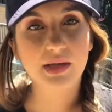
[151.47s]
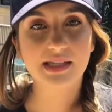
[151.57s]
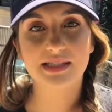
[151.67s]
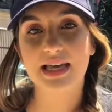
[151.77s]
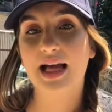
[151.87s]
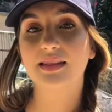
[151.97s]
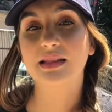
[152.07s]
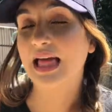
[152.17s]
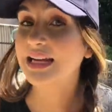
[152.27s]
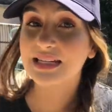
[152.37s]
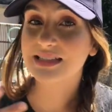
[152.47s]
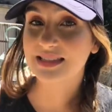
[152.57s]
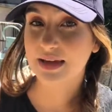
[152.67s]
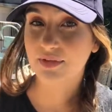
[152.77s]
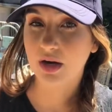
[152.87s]
is that light is
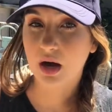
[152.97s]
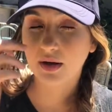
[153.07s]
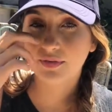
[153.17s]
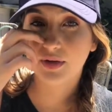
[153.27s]
given off.